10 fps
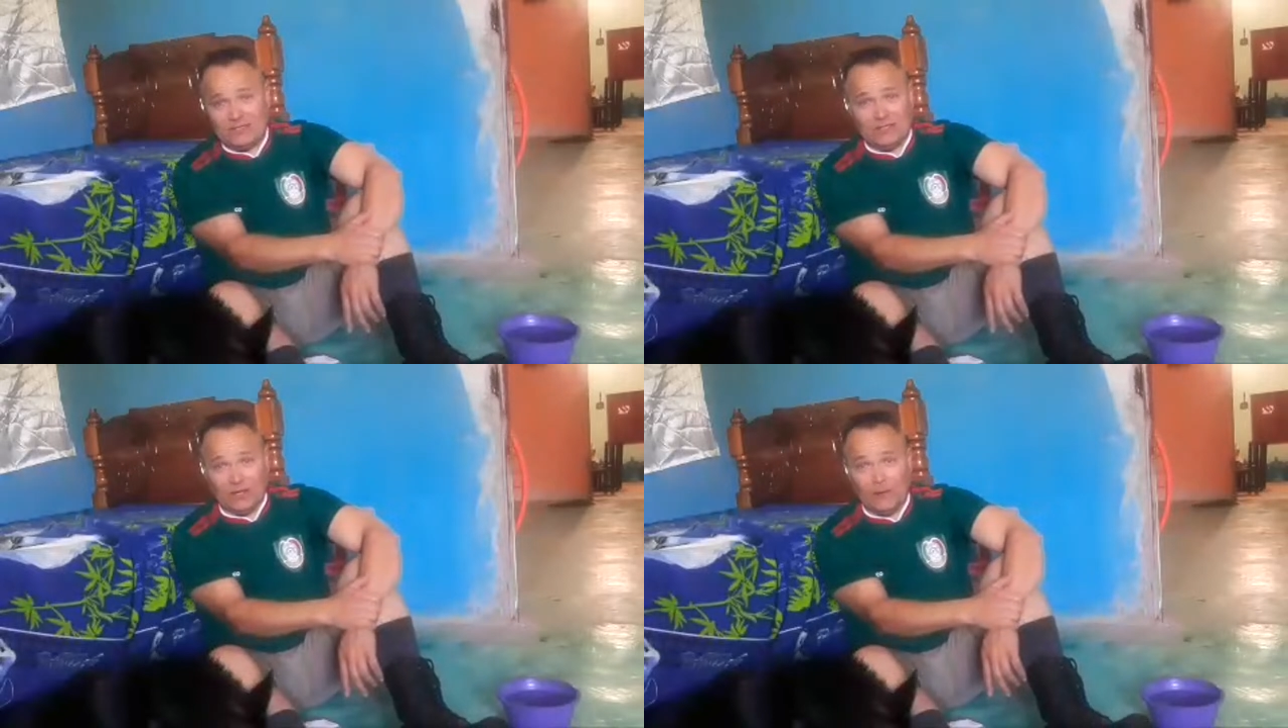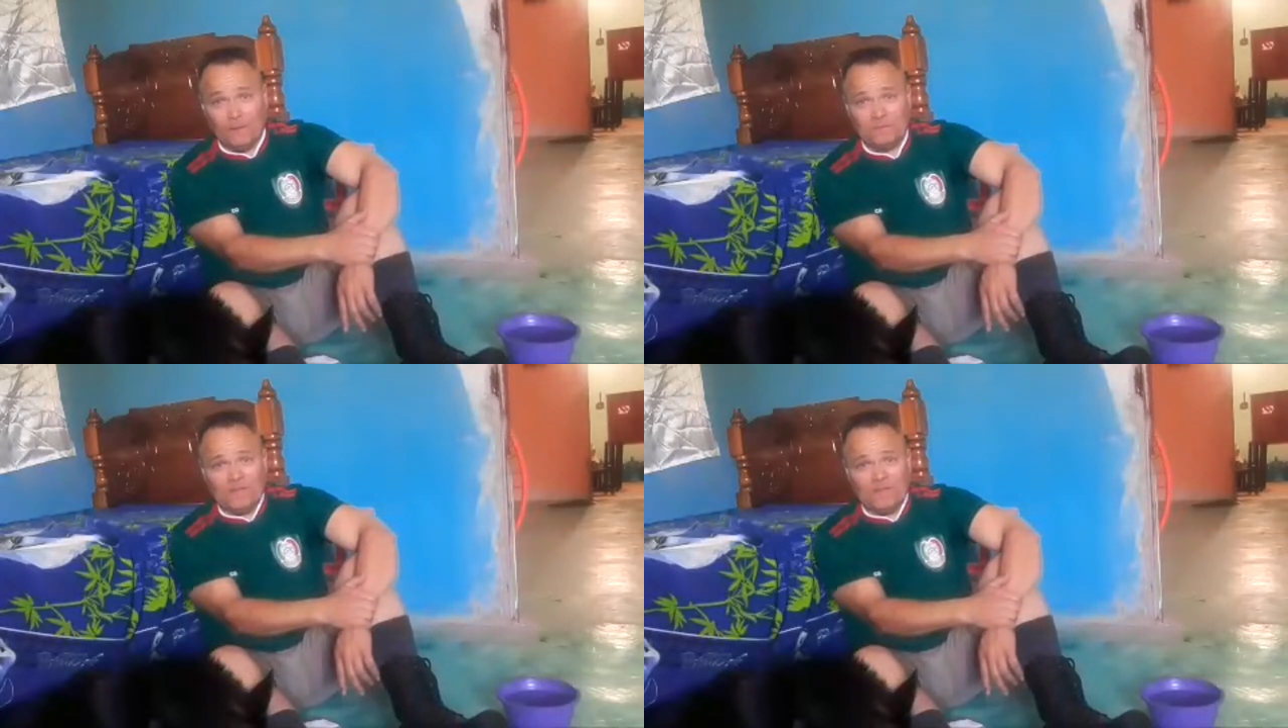you know,
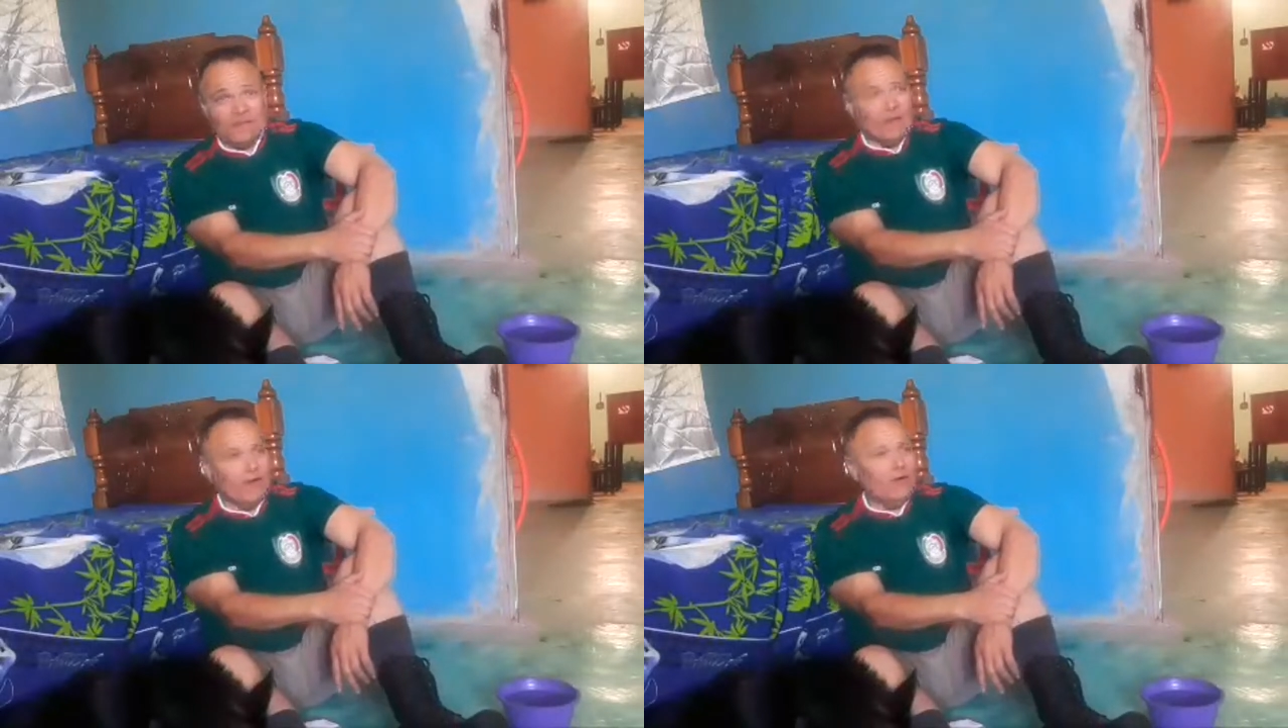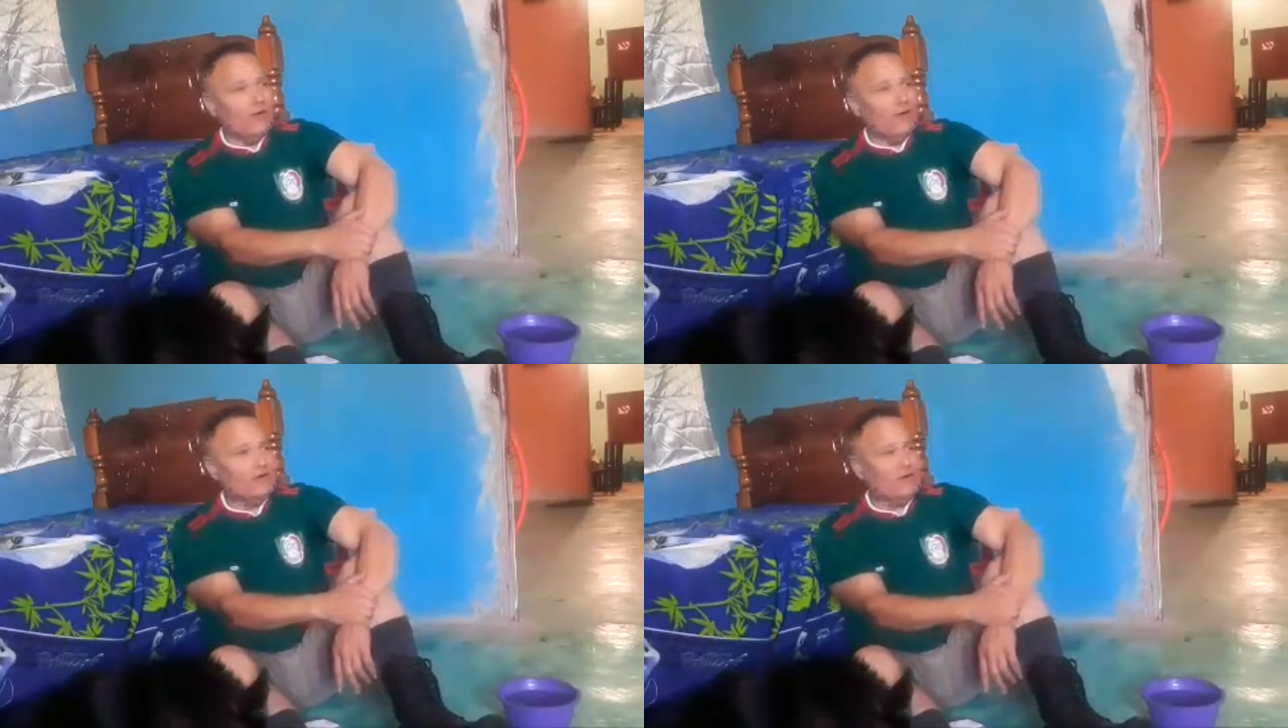oh,
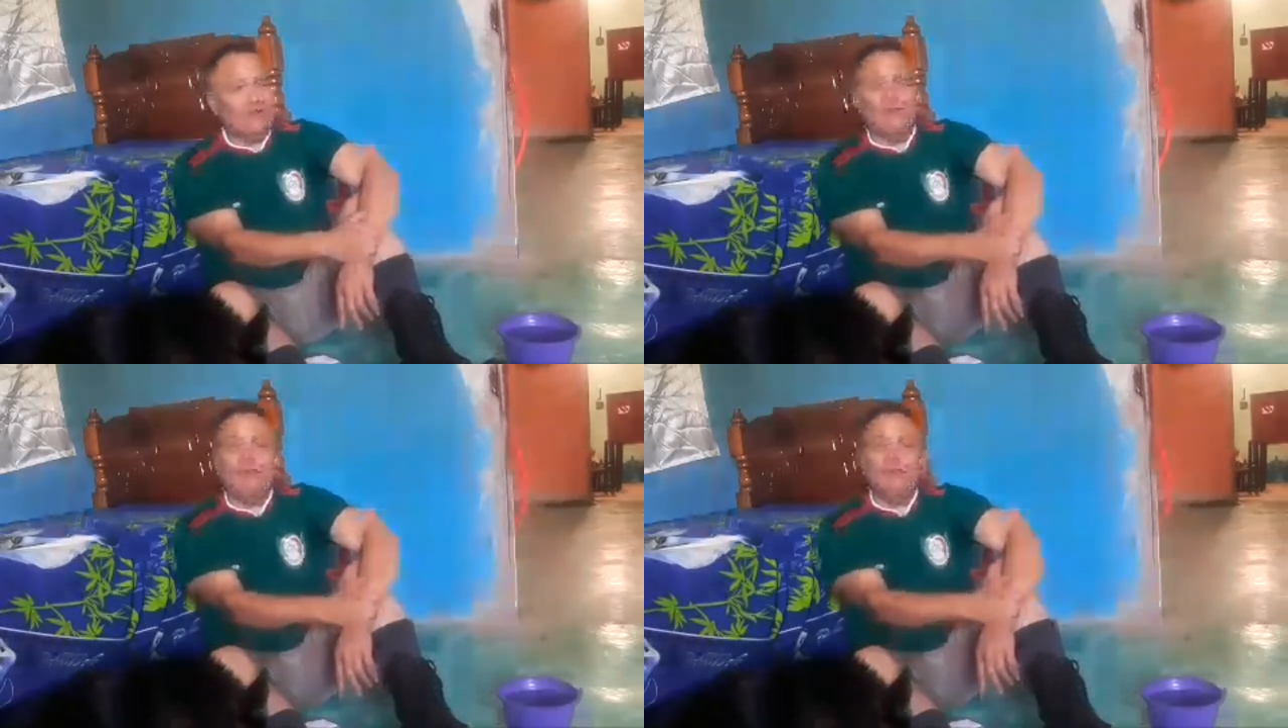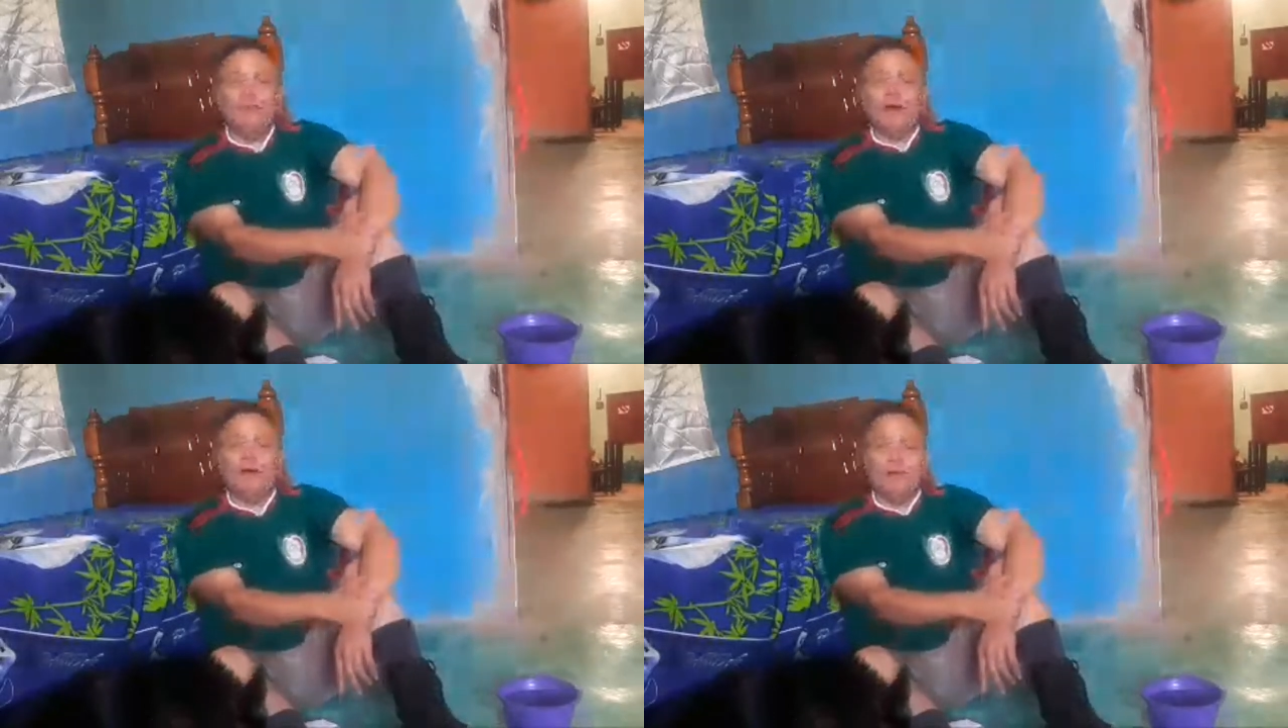she dreamed
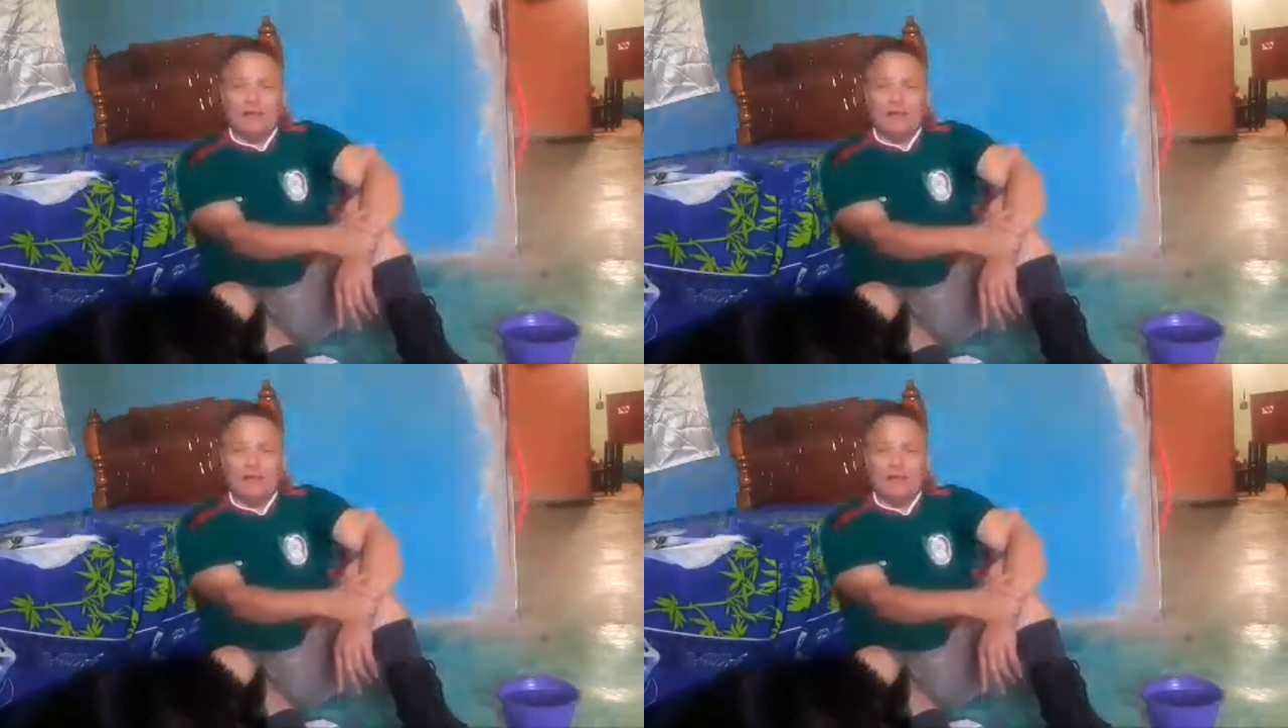about